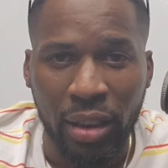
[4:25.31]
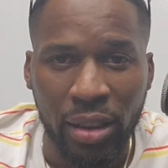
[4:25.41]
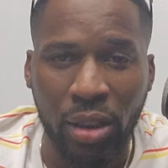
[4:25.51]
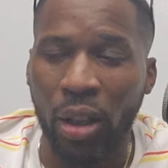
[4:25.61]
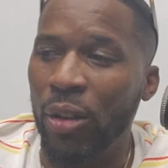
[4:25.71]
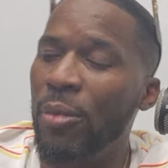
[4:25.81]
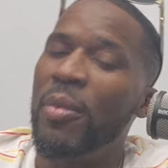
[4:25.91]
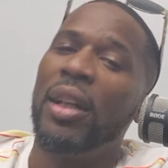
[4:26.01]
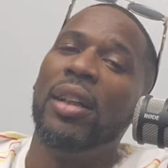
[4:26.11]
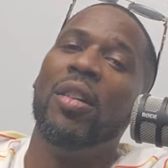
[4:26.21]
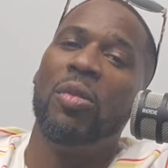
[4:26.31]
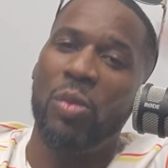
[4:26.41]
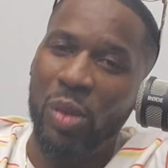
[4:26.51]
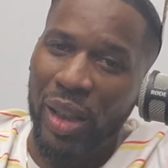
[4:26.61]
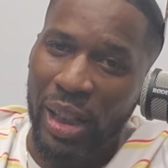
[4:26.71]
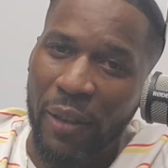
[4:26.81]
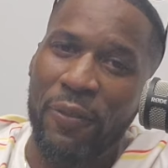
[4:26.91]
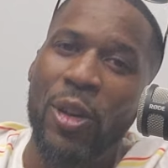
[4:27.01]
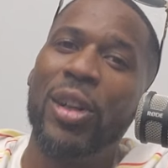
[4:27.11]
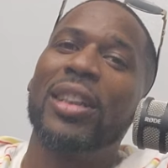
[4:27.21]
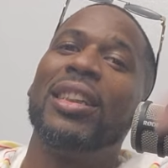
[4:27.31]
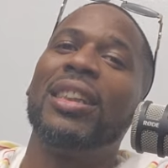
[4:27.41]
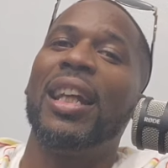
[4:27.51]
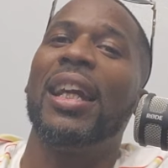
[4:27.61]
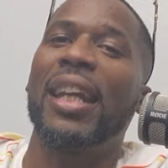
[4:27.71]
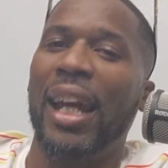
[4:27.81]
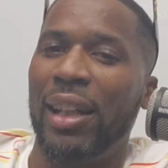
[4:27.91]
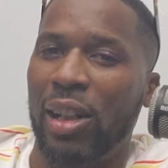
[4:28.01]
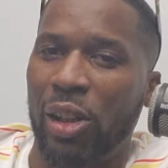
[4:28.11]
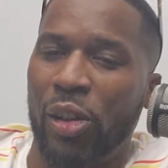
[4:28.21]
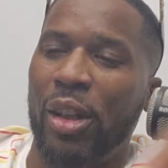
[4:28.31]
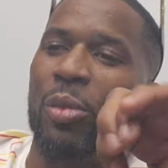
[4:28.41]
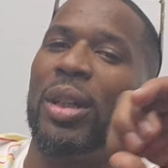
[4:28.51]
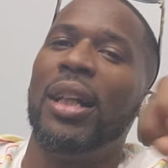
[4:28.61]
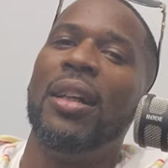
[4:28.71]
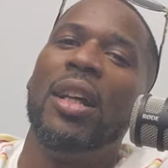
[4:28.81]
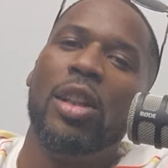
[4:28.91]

So look forward to seeing Kaitlyn Clark with a